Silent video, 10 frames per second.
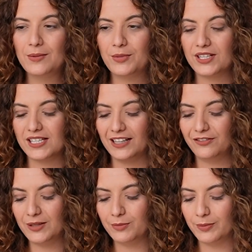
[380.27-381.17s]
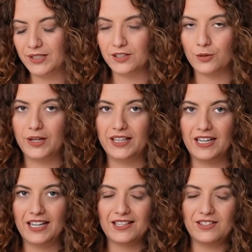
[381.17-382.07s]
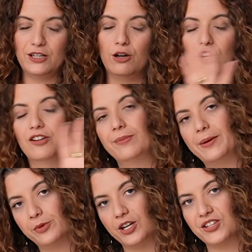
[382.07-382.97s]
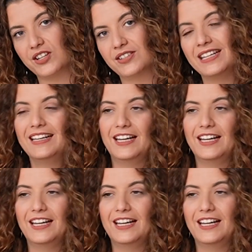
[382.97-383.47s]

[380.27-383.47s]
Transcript: because I've implemented a way that I can see all of my projects